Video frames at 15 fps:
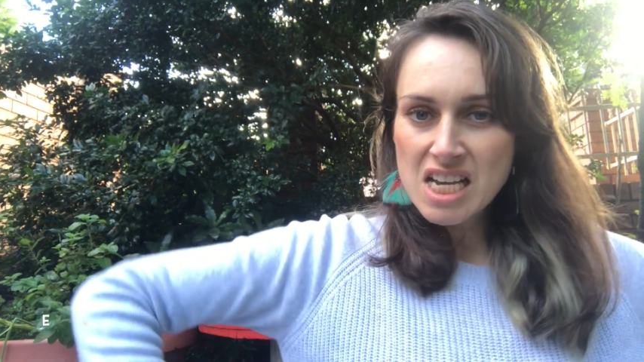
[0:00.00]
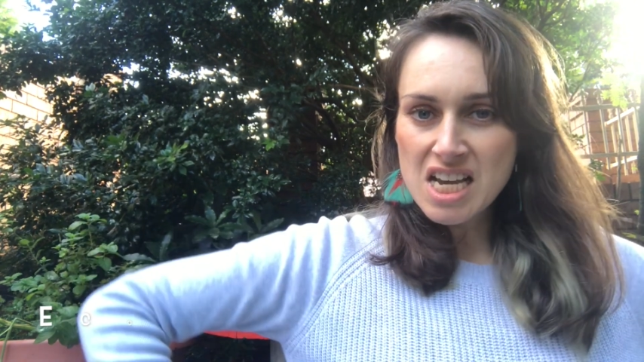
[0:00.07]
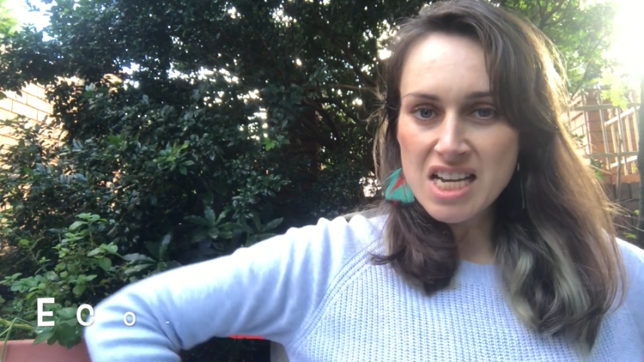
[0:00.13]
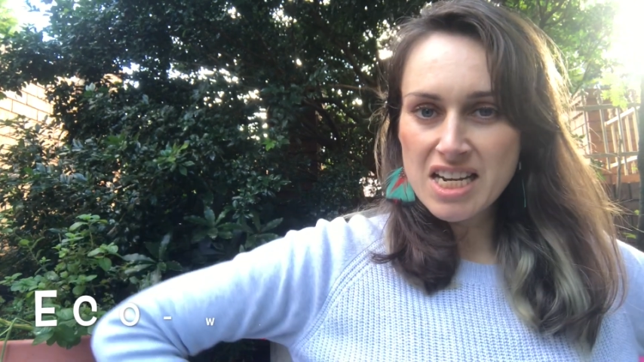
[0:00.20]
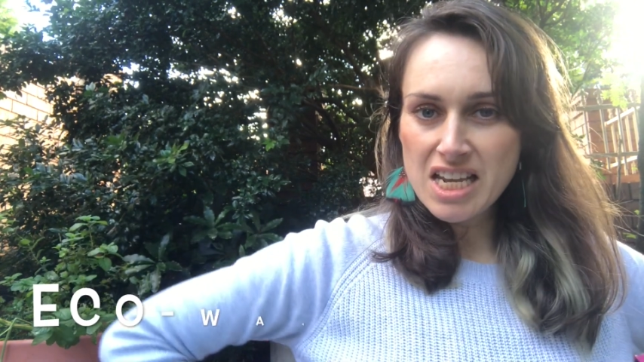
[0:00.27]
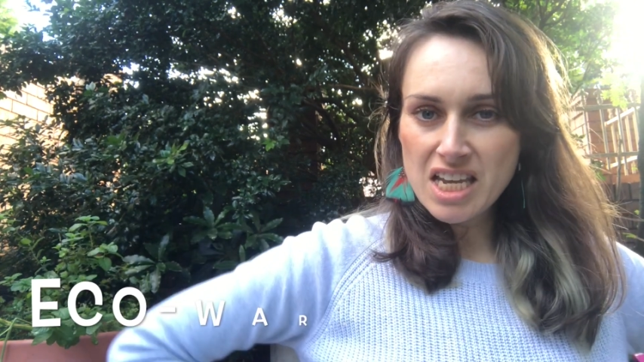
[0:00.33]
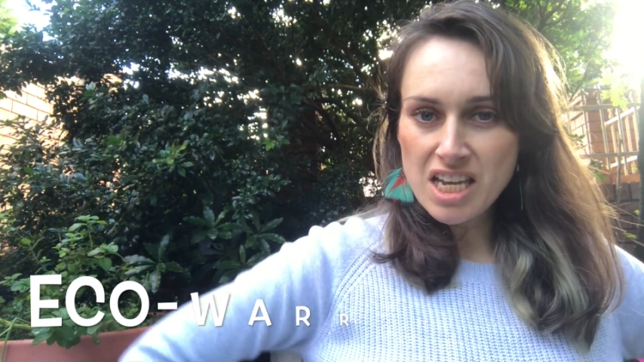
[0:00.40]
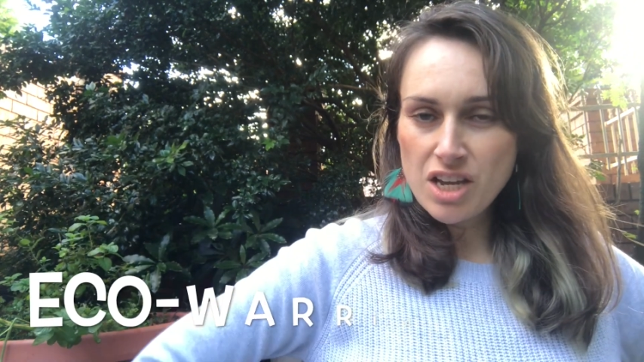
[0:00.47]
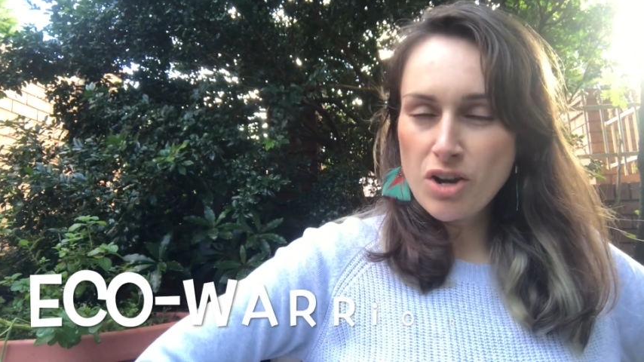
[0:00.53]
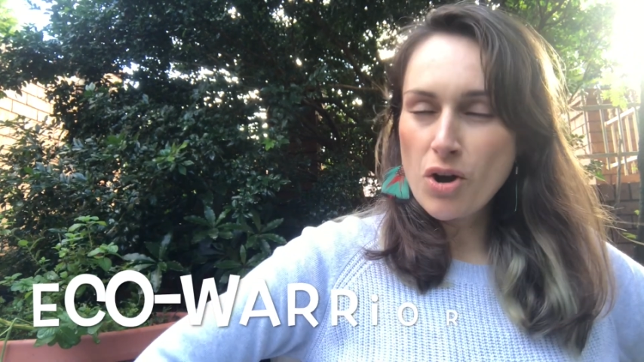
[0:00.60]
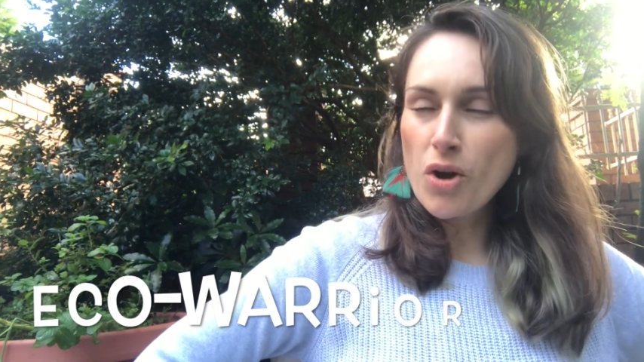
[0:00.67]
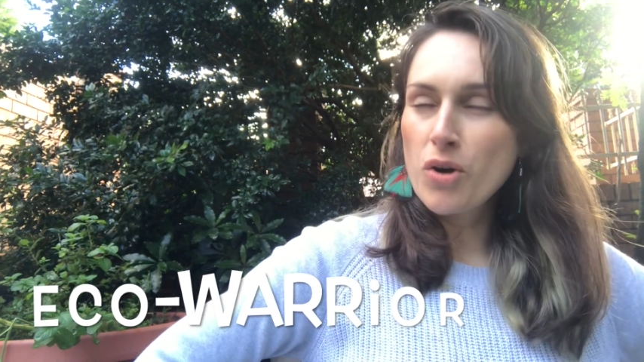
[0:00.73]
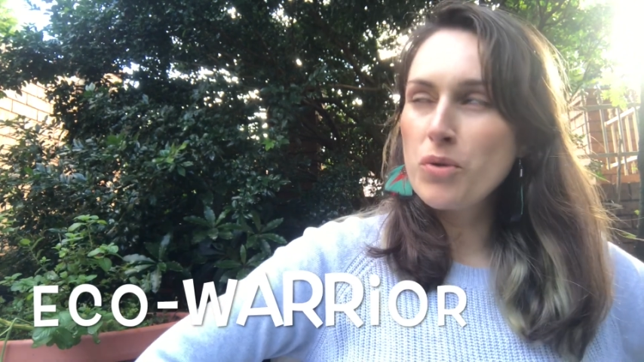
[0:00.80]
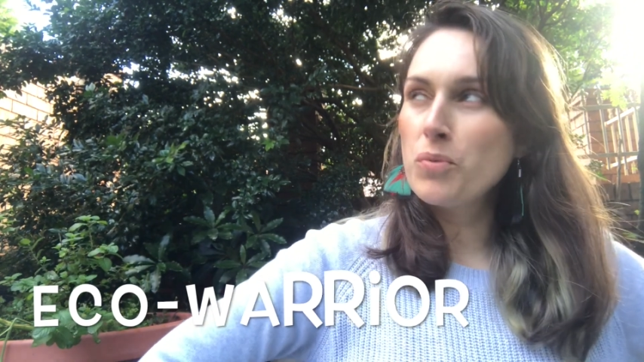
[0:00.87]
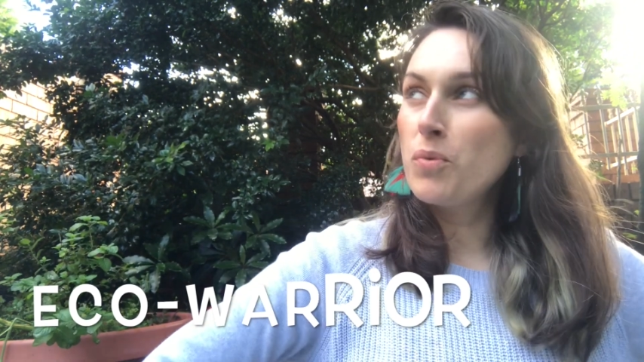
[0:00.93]
an
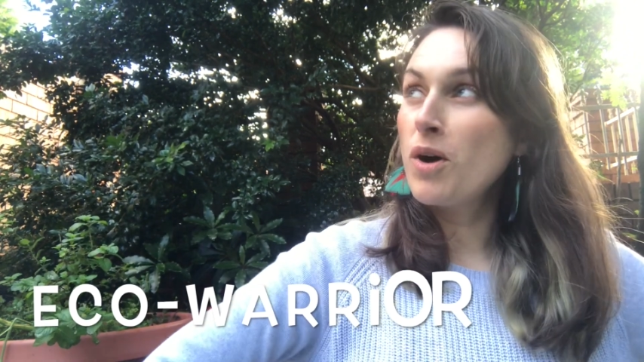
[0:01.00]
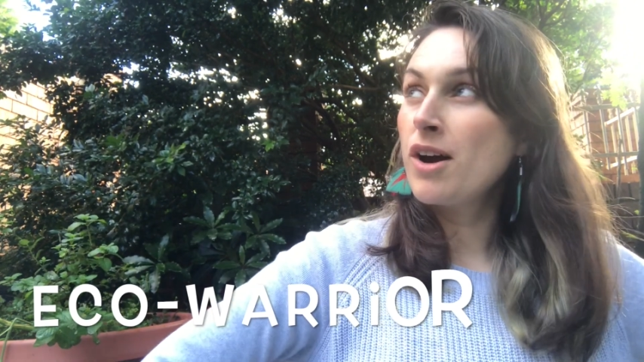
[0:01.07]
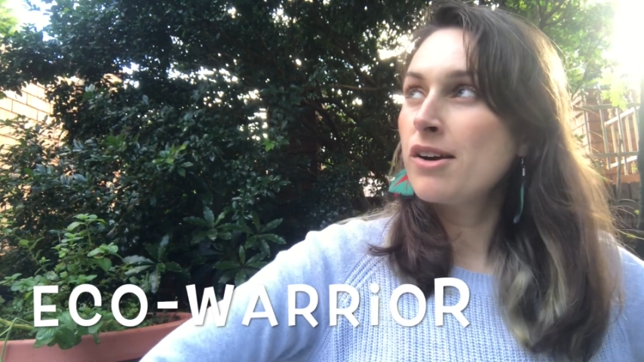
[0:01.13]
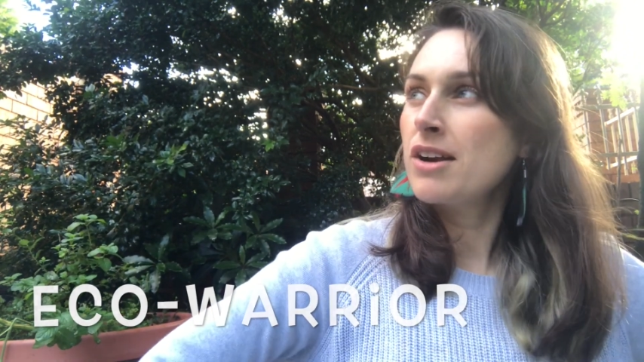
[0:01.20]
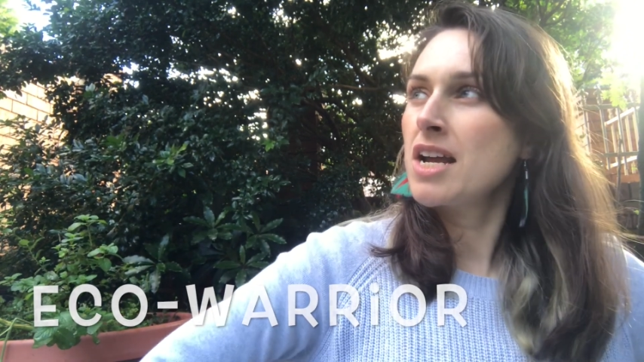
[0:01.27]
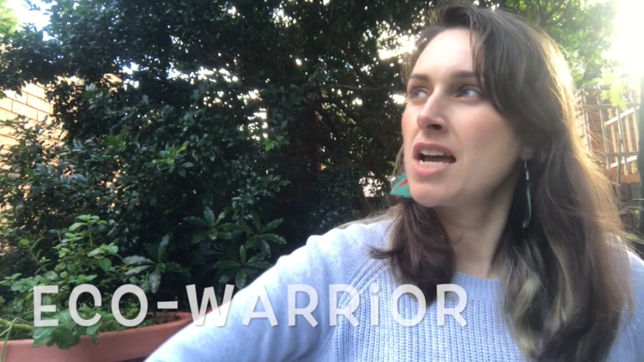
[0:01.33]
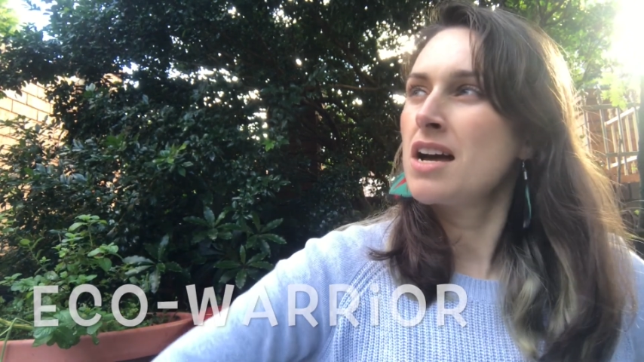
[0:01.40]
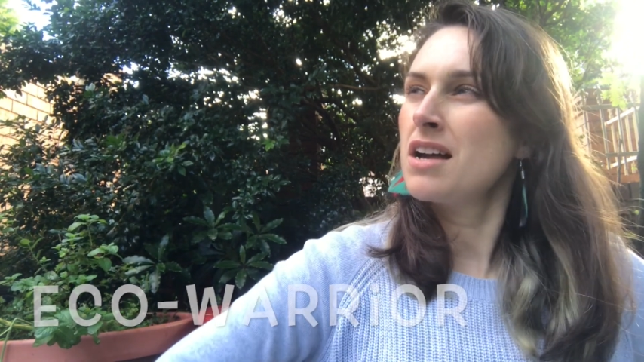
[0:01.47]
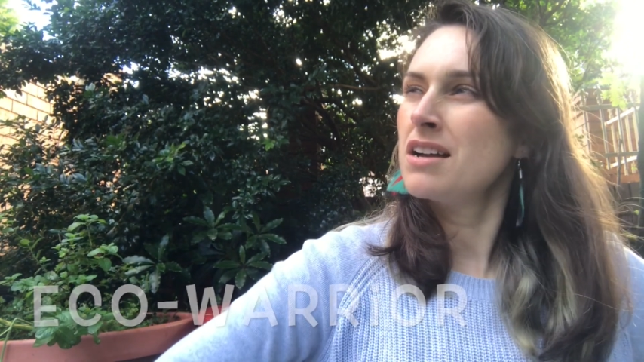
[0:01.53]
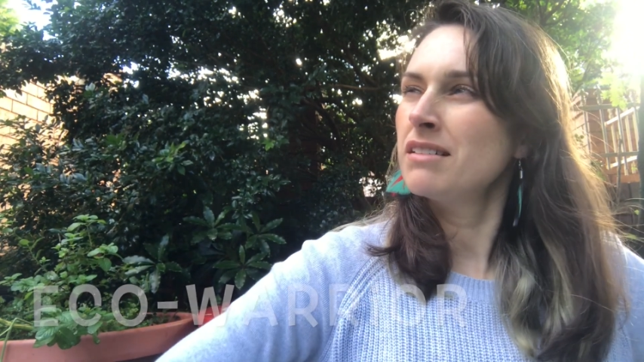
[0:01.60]
eco warrior.